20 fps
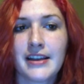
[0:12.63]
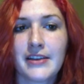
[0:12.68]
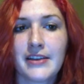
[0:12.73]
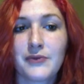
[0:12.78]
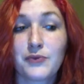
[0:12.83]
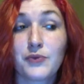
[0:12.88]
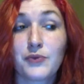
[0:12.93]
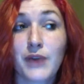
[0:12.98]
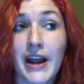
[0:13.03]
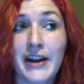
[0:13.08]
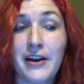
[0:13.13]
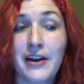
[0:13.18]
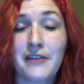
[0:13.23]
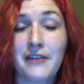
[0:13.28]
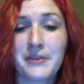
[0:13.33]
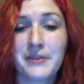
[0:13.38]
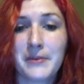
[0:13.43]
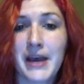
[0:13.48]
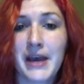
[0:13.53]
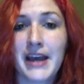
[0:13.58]
right off
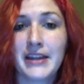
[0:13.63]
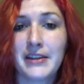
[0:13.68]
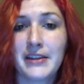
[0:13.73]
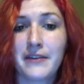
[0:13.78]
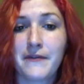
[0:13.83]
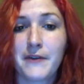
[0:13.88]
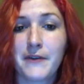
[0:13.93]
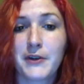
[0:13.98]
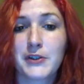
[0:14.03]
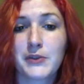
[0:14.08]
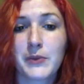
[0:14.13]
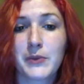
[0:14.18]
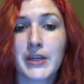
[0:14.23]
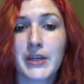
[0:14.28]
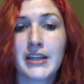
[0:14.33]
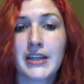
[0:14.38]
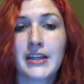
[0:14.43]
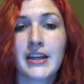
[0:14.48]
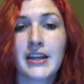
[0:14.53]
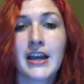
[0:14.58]
the bat in the first week,